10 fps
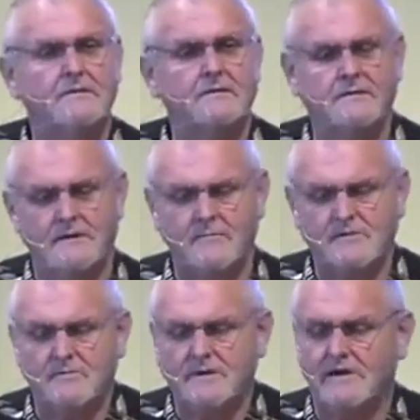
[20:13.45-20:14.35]
"Come to
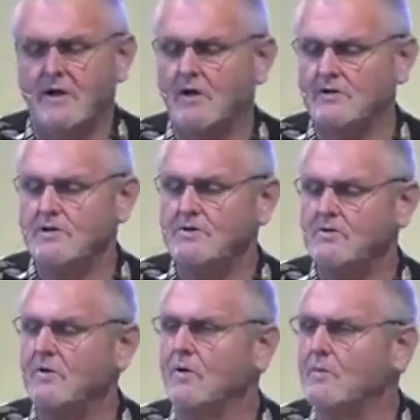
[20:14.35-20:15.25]
me, all you
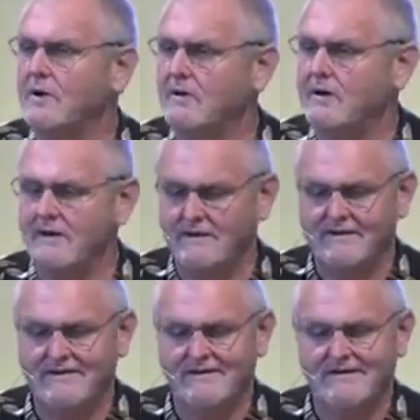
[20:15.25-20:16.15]
who are weary
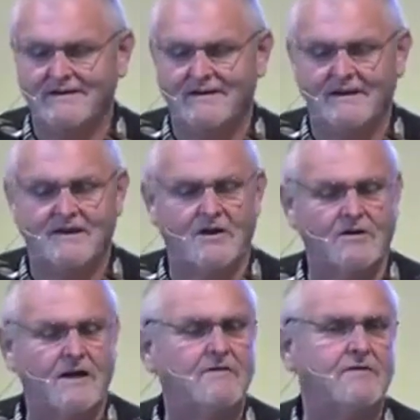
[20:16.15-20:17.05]
and carry
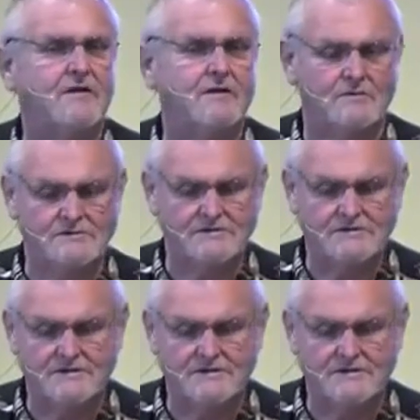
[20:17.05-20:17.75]
heavy loads,